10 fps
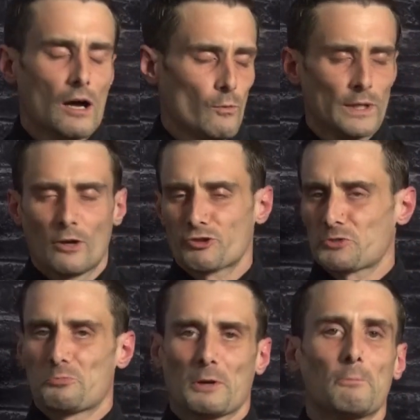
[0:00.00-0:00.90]
We don't
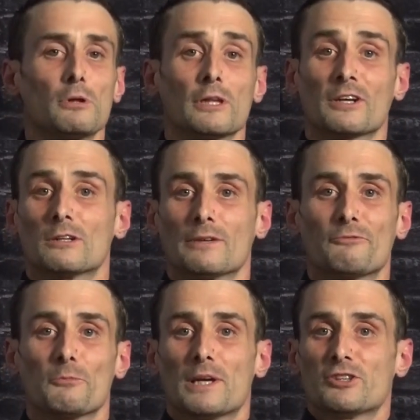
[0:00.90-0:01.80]
just bring political
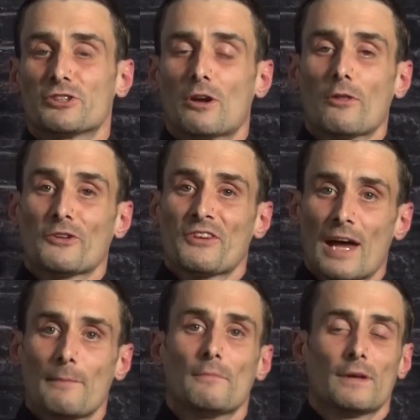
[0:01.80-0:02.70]
information all the
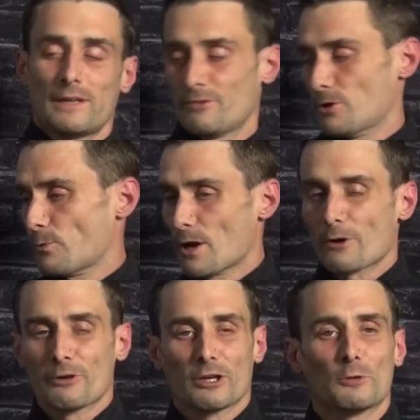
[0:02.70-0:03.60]
time, even though we are
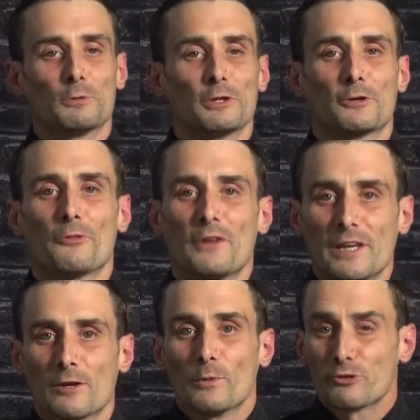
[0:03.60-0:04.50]
critical political
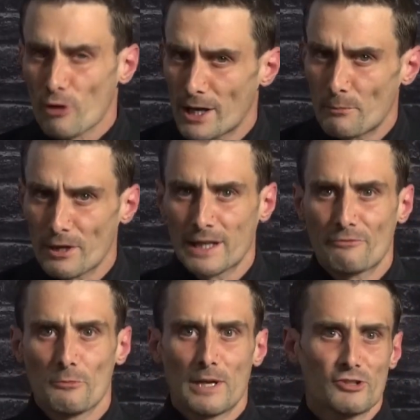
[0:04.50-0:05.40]
thinking. We try to bring
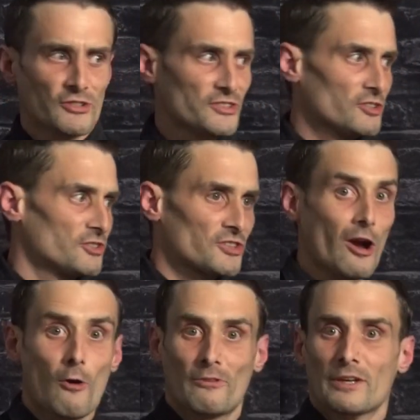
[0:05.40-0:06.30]
information such as
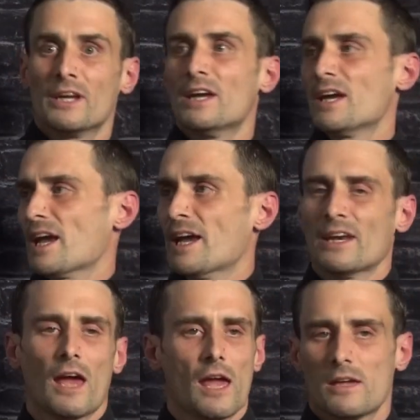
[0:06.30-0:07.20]
COVID
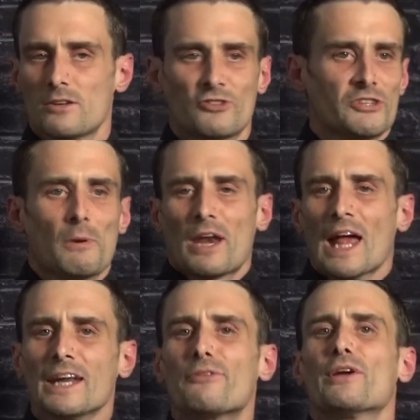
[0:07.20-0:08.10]
and just about
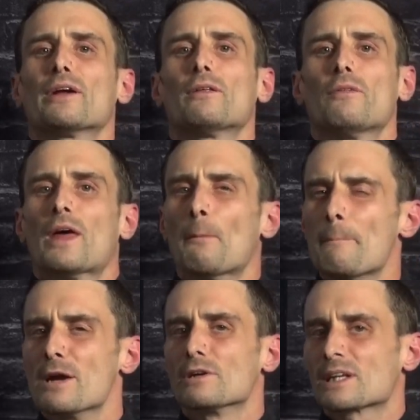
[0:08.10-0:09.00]
anything that
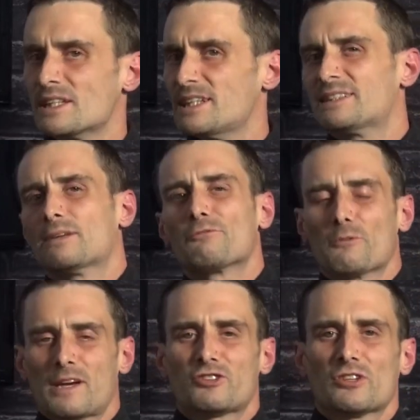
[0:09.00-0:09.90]
America needs
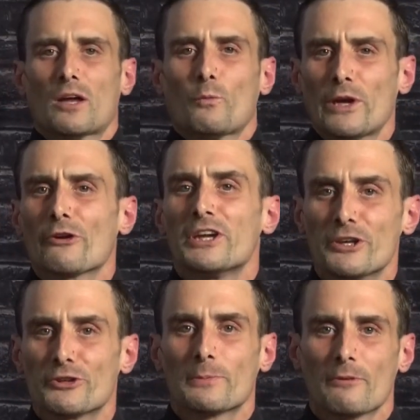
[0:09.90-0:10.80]
information on. We are
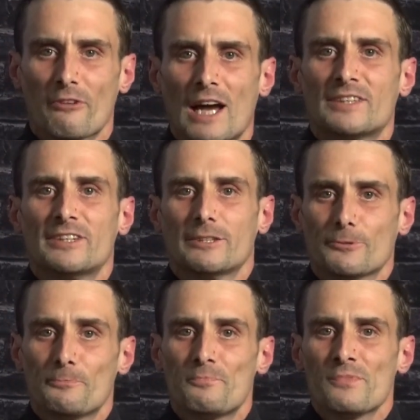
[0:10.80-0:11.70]
here to provide to you.